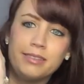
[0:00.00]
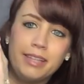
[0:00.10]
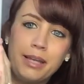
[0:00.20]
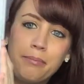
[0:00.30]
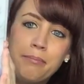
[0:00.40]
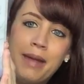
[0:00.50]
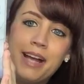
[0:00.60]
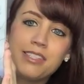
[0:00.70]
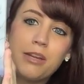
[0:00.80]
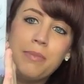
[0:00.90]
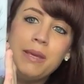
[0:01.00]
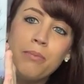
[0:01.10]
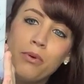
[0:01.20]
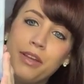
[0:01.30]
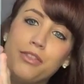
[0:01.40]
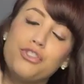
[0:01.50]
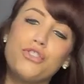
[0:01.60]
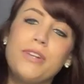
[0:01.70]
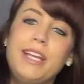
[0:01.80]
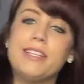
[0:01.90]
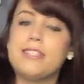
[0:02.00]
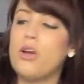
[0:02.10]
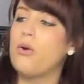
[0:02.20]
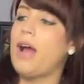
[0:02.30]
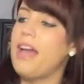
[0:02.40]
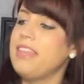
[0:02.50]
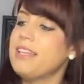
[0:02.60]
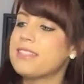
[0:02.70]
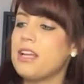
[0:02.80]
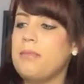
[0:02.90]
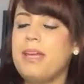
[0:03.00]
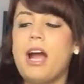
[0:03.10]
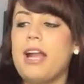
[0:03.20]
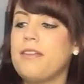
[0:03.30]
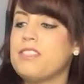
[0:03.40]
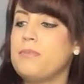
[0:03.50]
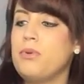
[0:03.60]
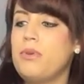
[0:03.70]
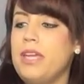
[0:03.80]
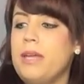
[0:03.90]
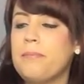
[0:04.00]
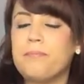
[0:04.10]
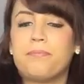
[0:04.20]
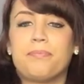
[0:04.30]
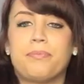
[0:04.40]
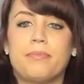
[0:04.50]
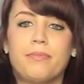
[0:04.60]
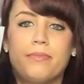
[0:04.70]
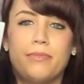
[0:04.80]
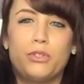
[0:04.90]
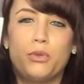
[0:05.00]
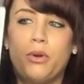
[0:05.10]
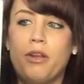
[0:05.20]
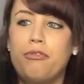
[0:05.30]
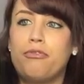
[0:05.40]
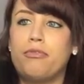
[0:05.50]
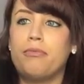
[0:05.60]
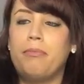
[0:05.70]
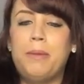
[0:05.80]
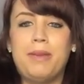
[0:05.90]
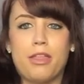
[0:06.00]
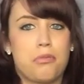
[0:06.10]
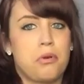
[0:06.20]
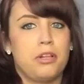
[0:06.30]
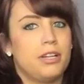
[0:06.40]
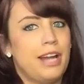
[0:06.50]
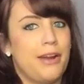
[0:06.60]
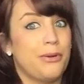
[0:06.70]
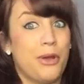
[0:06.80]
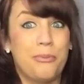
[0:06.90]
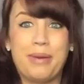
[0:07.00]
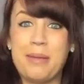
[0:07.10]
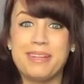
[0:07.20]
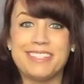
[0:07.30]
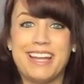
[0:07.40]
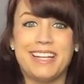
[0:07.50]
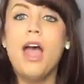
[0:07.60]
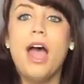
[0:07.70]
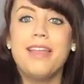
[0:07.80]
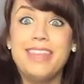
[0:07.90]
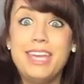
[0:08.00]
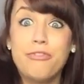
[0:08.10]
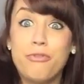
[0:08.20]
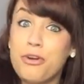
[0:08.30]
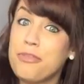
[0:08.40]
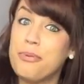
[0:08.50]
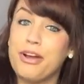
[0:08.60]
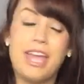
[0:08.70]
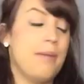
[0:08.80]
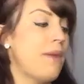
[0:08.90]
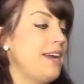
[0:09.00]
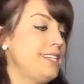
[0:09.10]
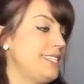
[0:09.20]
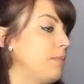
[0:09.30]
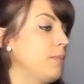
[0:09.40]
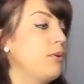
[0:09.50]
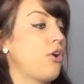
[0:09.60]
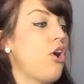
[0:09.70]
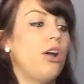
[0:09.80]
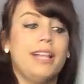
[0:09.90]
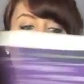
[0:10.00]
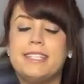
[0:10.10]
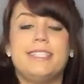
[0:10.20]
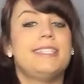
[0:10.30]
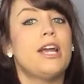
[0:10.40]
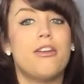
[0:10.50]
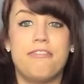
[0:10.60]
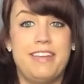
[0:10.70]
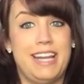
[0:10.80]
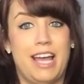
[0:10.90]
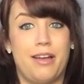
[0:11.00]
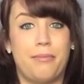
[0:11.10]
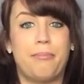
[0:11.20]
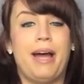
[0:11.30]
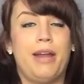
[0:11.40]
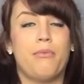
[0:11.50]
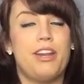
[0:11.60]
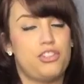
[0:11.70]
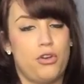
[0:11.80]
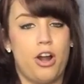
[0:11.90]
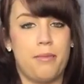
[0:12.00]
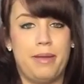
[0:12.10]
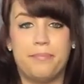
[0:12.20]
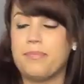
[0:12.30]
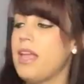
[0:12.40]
like masked people in the trees. So I think it's gonna be kind of spooky, sort of. Maybe a thriller, I don't know, but I'm excited. The fourth book in my December book haul is Seraphina by Rachel Hartman.